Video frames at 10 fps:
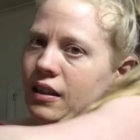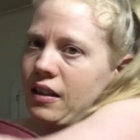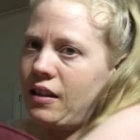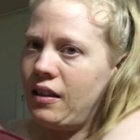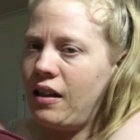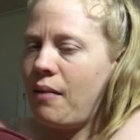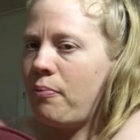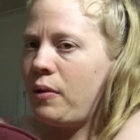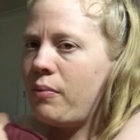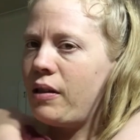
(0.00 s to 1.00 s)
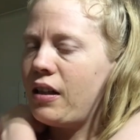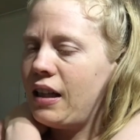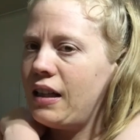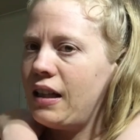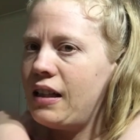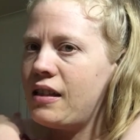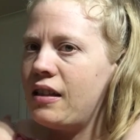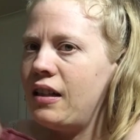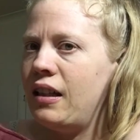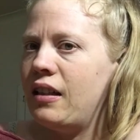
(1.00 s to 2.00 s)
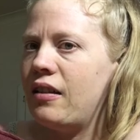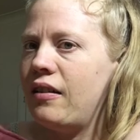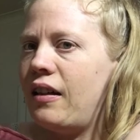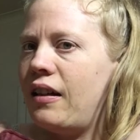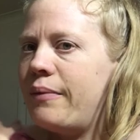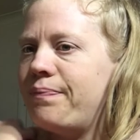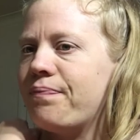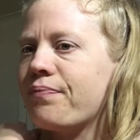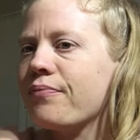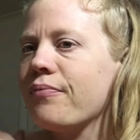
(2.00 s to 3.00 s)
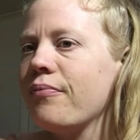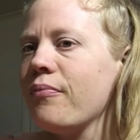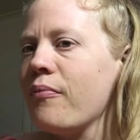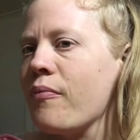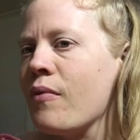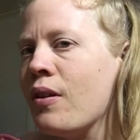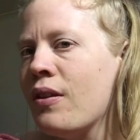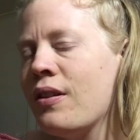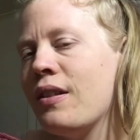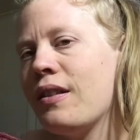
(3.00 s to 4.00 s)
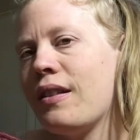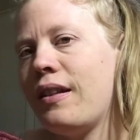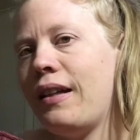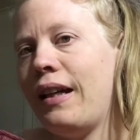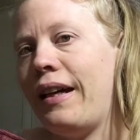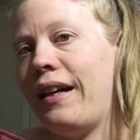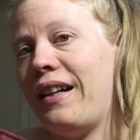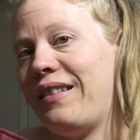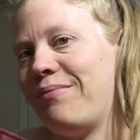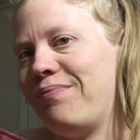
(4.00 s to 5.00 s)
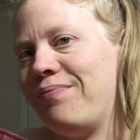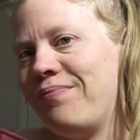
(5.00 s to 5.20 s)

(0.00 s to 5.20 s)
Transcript: the hypermobile EDS and that. So yeah,